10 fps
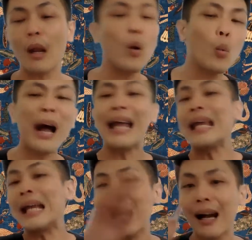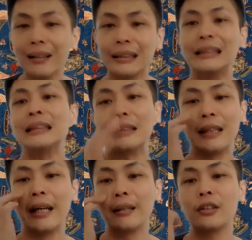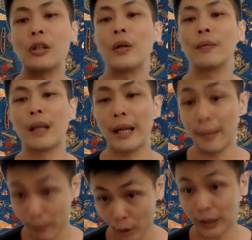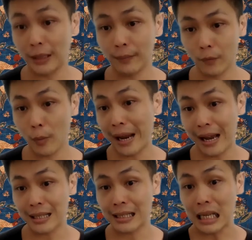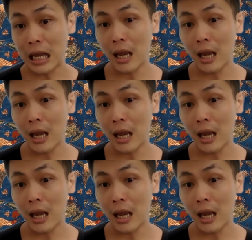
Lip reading: why are these then sort of like important, you might ask?